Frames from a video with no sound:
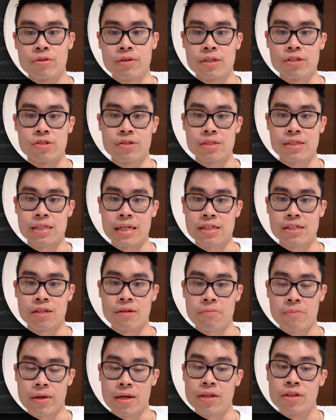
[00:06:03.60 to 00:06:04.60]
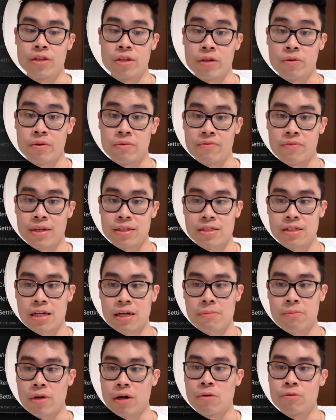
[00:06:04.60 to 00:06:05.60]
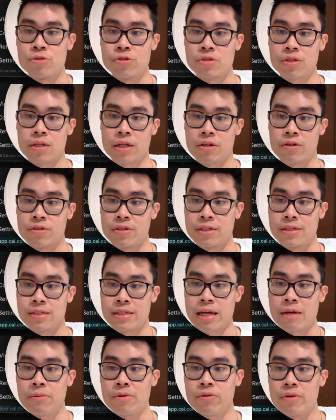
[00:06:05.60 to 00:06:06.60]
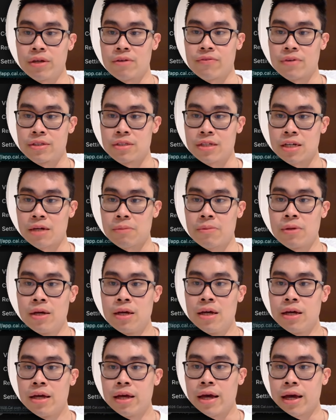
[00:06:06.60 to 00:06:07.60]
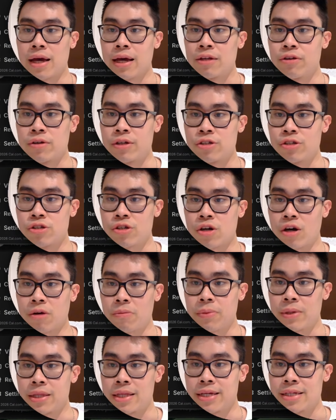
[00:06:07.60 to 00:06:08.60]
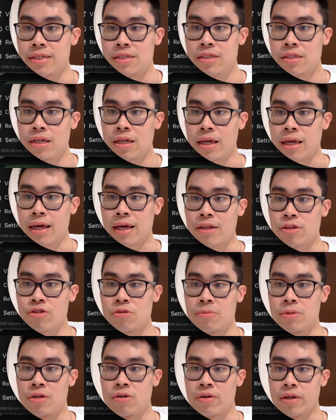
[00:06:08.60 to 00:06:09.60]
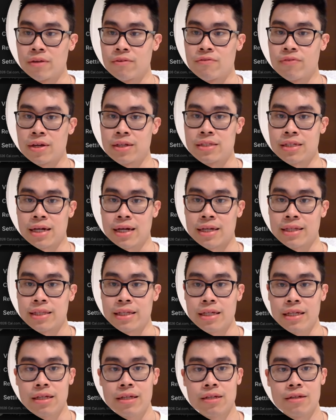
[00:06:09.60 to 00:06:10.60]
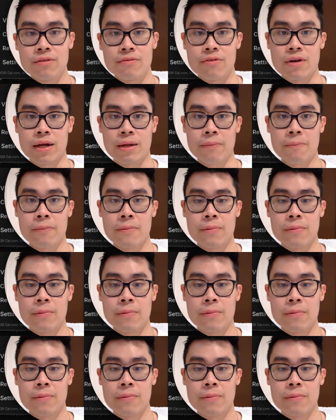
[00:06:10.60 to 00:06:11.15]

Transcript: you can just set up a new event type. I will just click on this demo event type, and you can just copy this here to be your event ID, right?